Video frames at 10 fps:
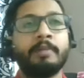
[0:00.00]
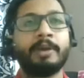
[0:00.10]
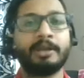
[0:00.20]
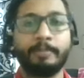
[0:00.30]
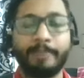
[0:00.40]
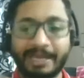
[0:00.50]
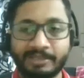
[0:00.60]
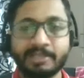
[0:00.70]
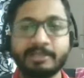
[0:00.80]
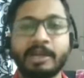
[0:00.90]
but the
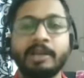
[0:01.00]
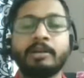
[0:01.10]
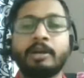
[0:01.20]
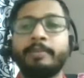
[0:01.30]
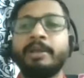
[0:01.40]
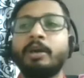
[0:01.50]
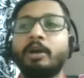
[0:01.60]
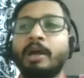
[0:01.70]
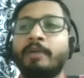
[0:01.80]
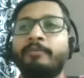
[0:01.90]
patches are coming
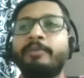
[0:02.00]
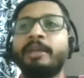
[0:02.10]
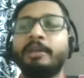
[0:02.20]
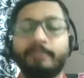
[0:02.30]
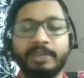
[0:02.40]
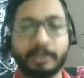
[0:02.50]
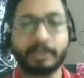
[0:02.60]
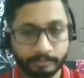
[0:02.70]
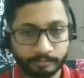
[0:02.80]
every week.